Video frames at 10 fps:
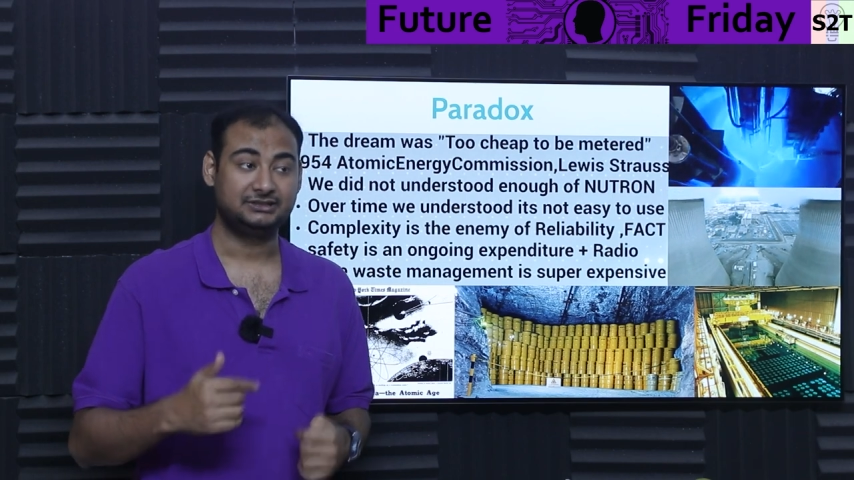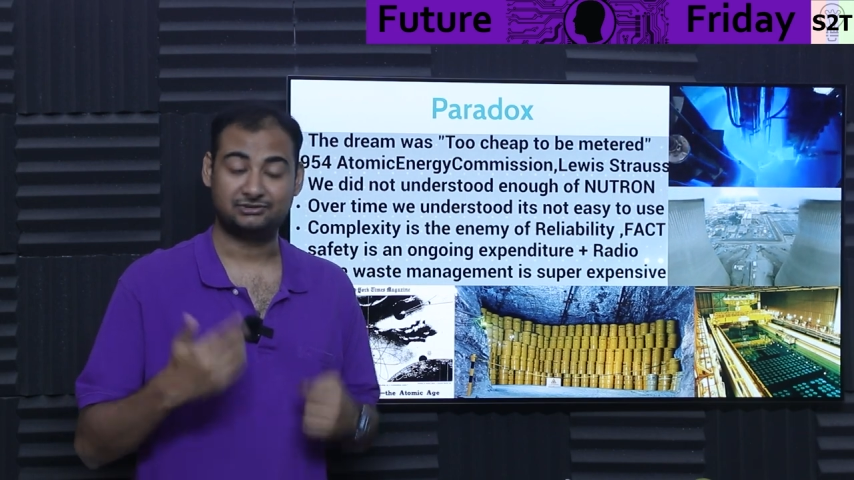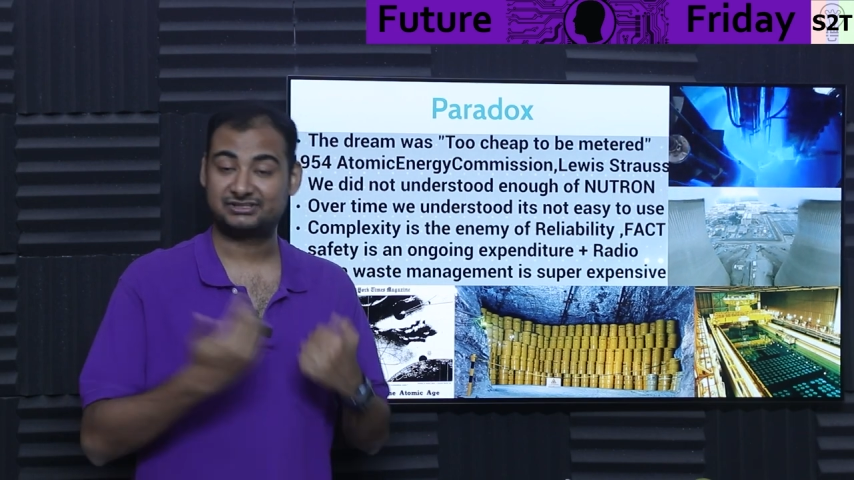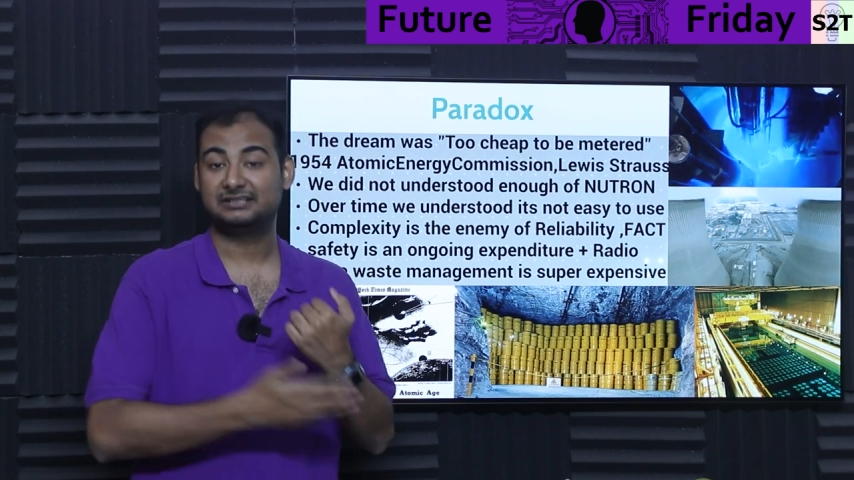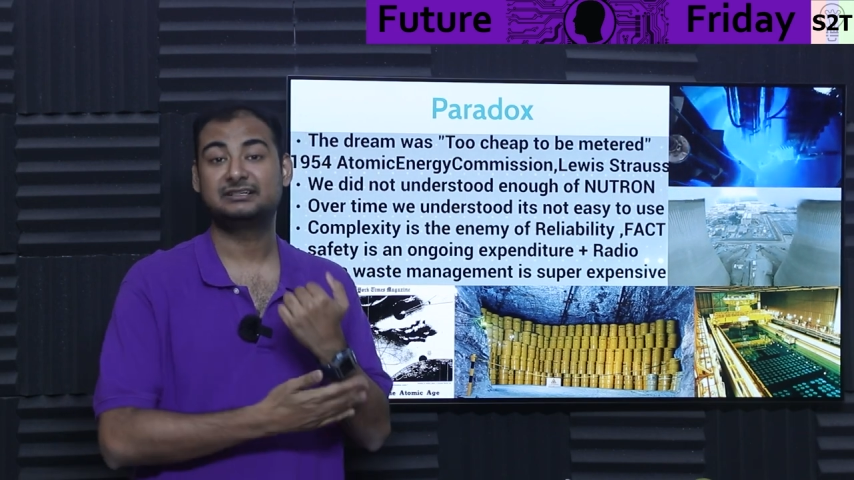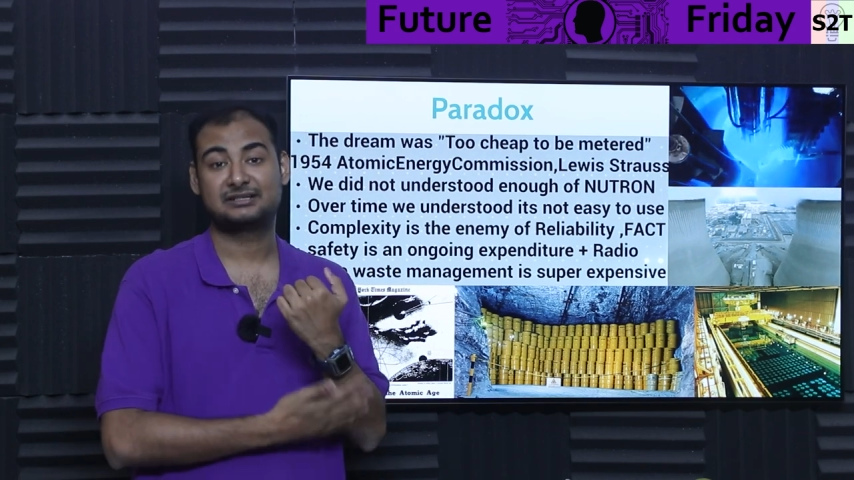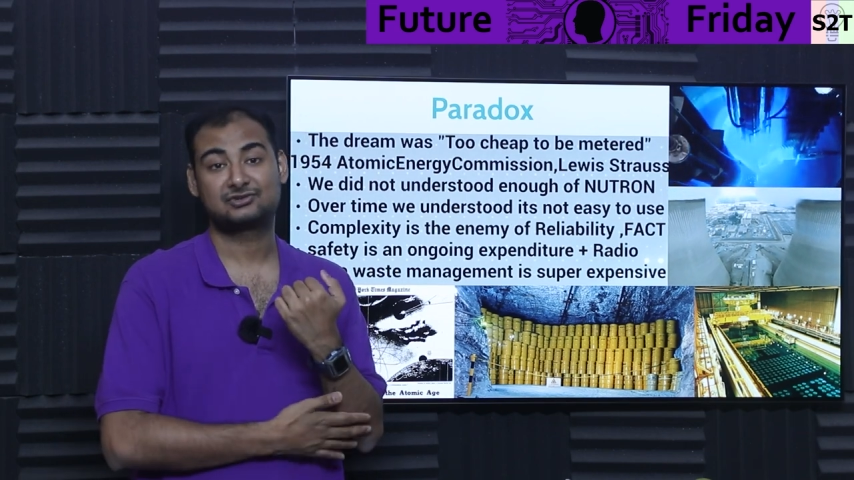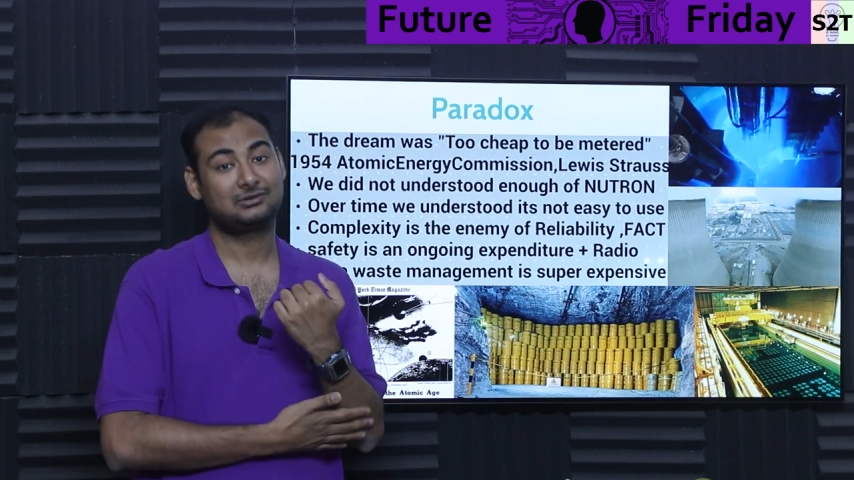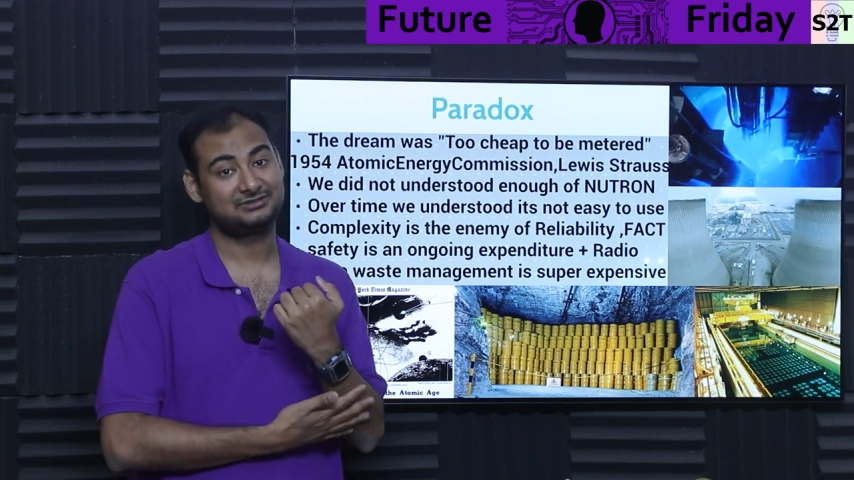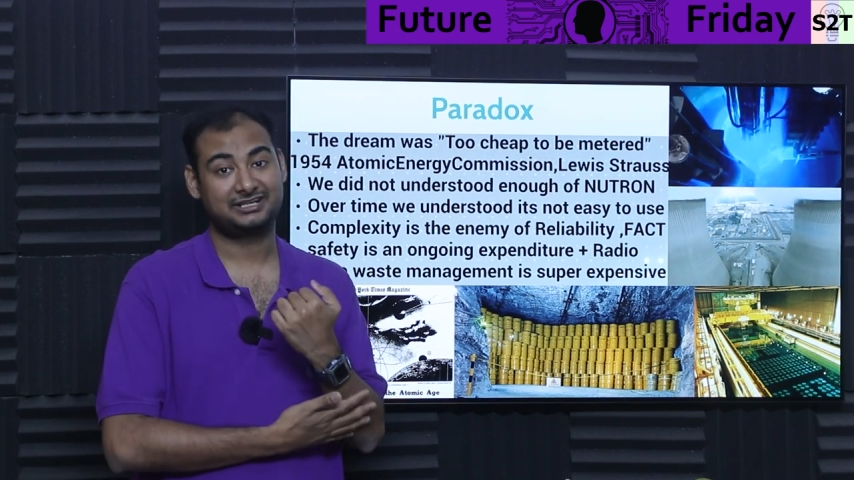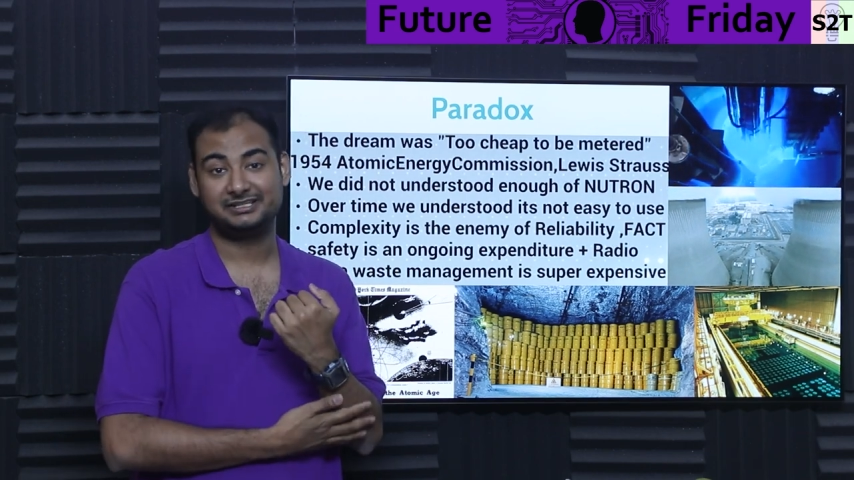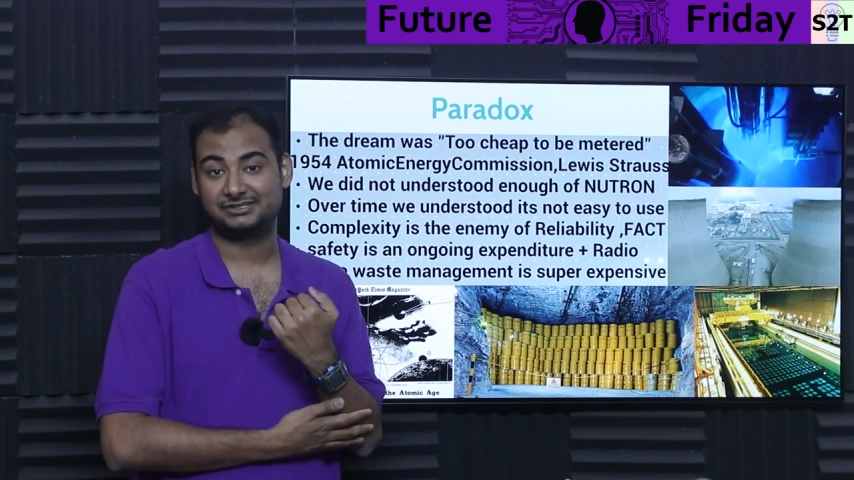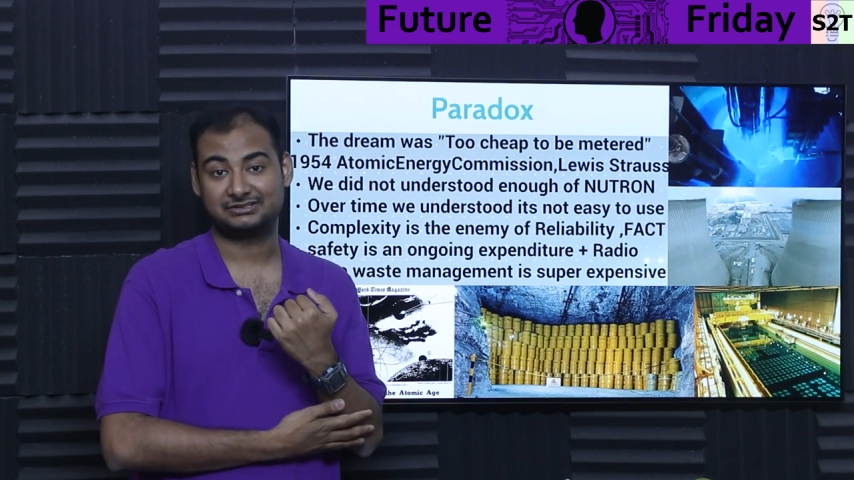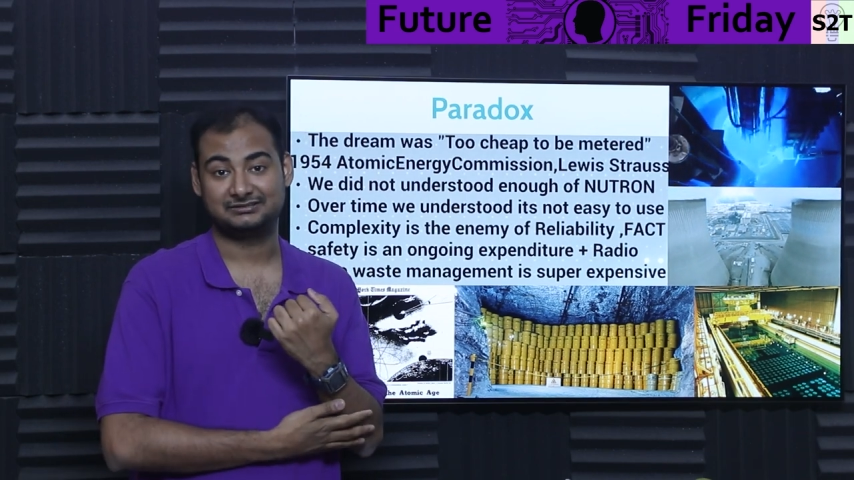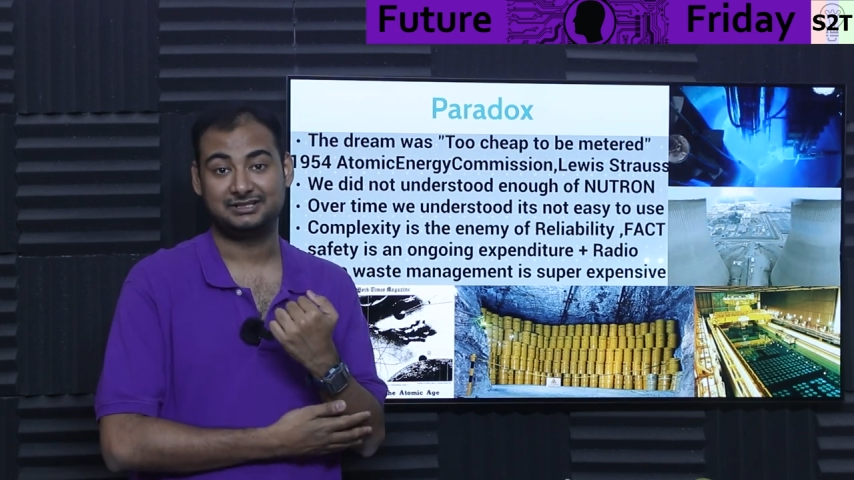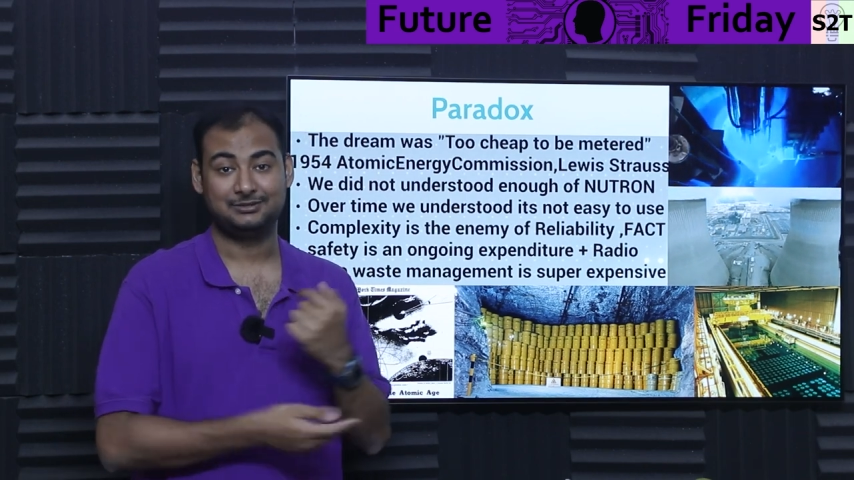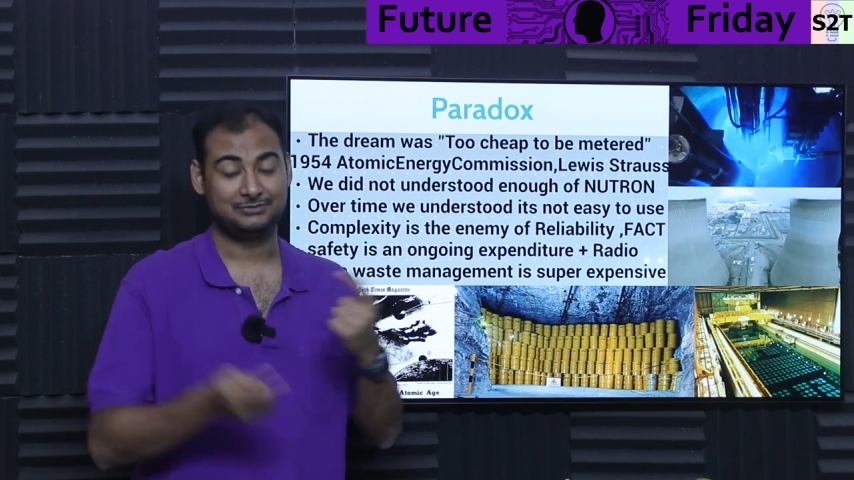your skin can stop the radiation.